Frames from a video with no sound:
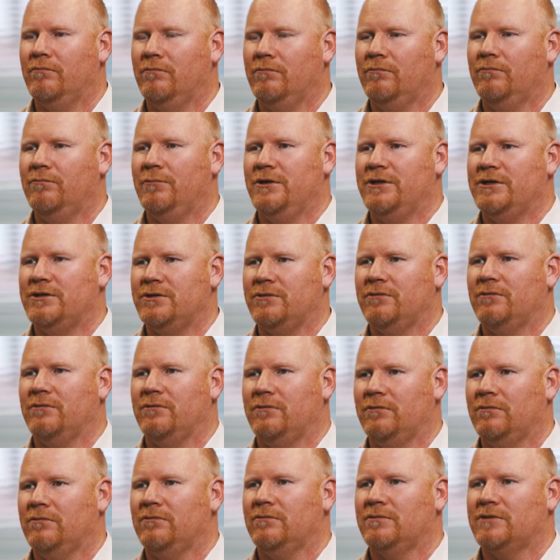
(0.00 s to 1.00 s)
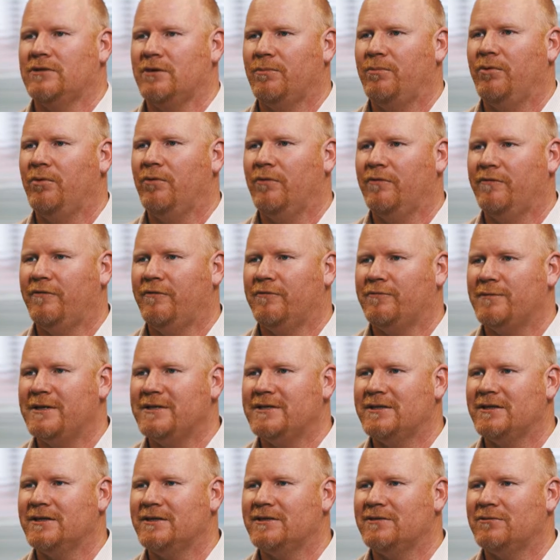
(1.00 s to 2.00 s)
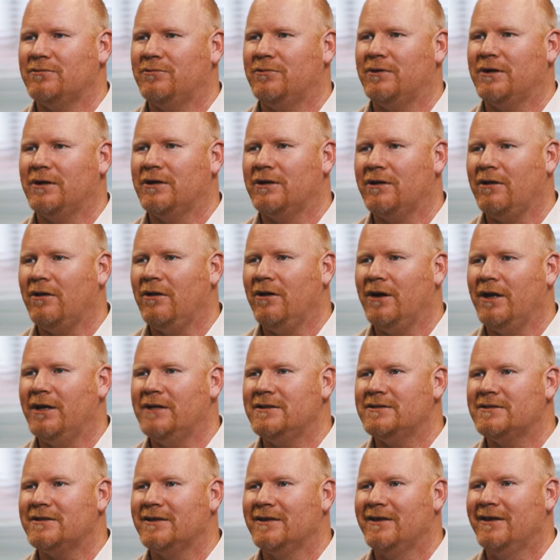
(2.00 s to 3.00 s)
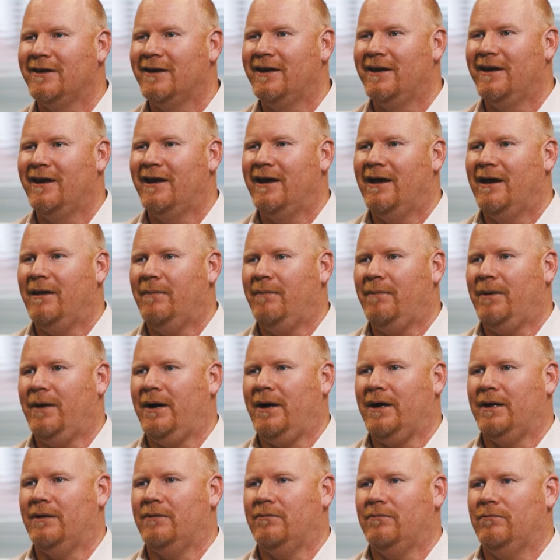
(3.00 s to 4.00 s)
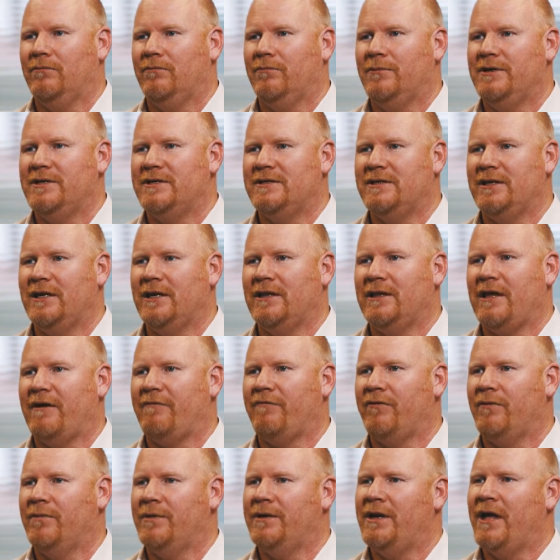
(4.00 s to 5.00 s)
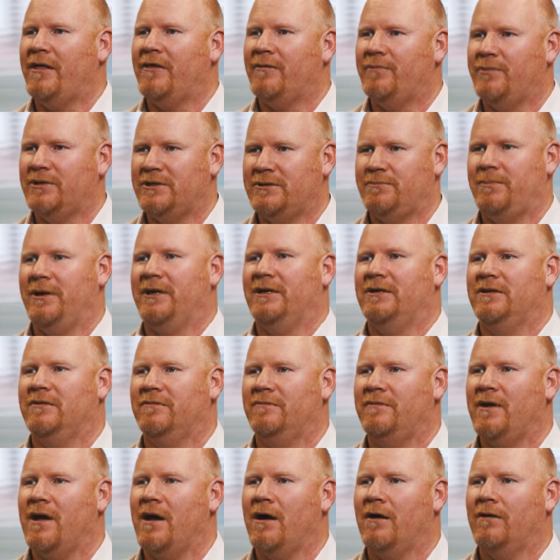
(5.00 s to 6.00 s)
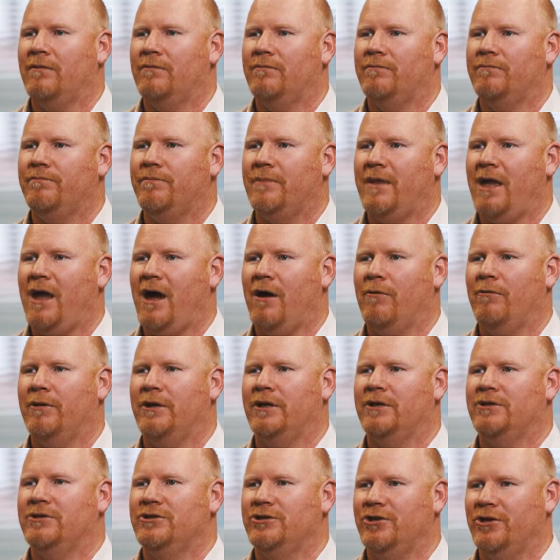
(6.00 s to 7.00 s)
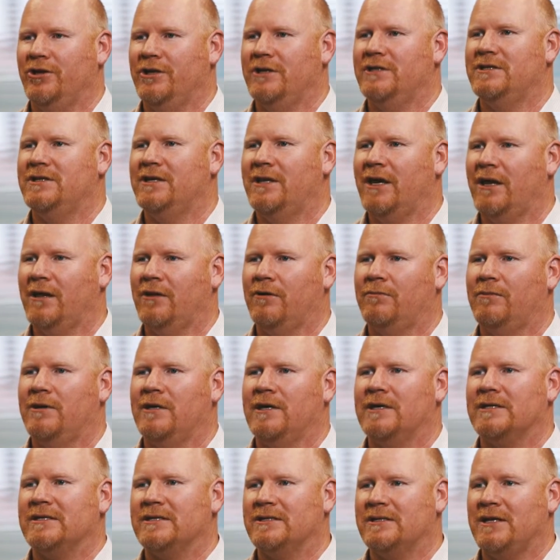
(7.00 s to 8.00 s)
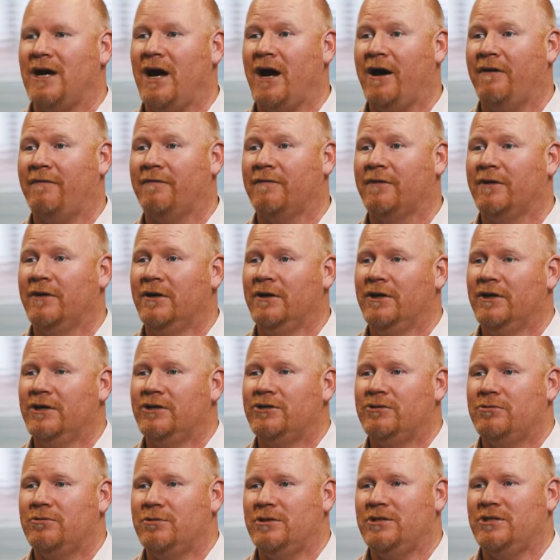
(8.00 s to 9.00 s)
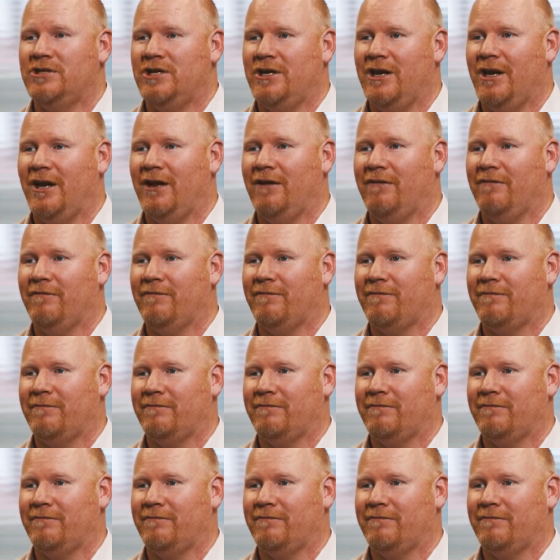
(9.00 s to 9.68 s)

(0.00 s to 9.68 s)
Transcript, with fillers: we do support for residents or our clients. But we're seeing that from another perspective now, how we can journey together with our staff to achieve